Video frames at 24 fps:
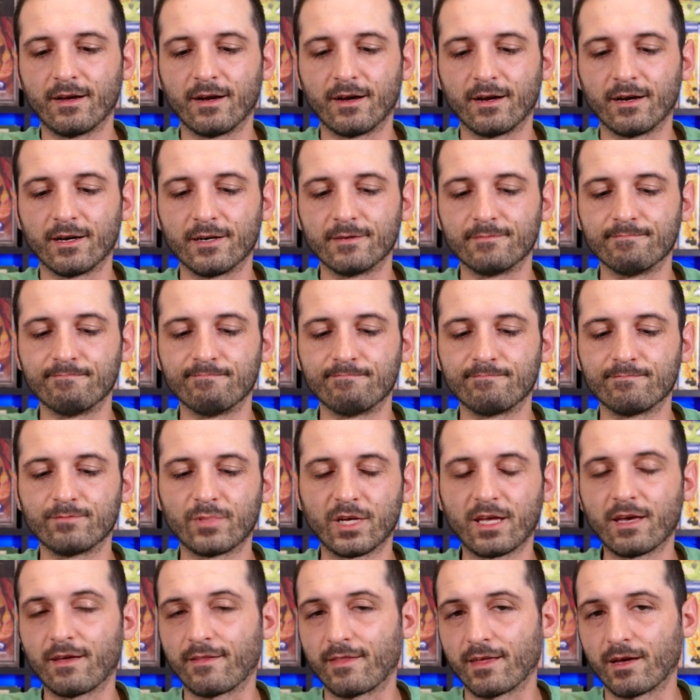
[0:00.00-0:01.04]
Um,
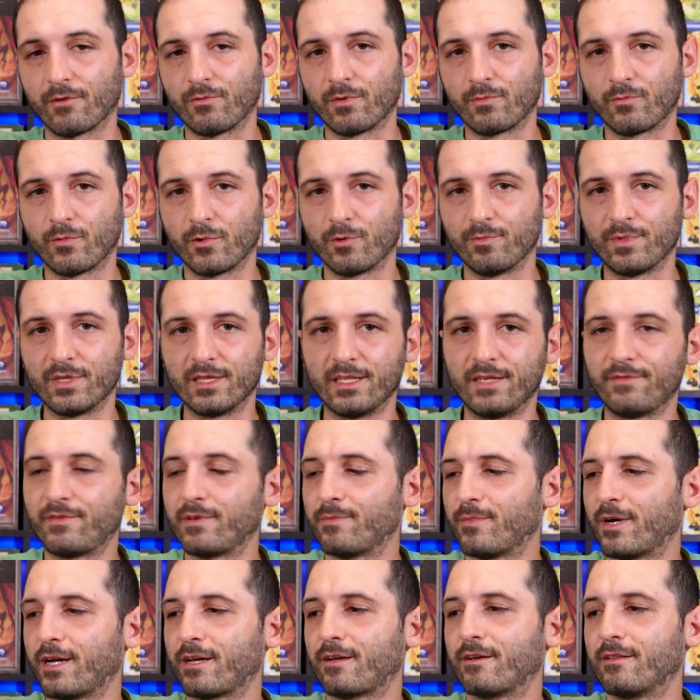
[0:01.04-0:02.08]
but yeah, that one will be
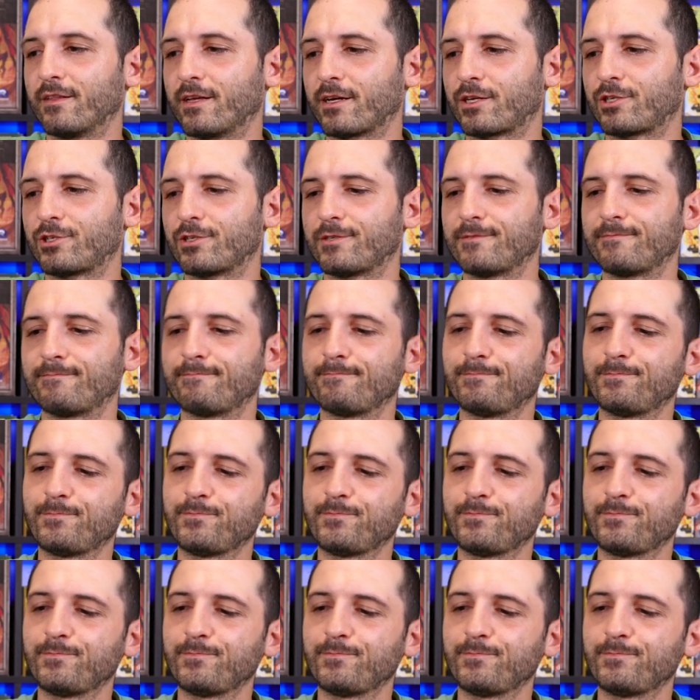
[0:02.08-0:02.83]
leaving my collection.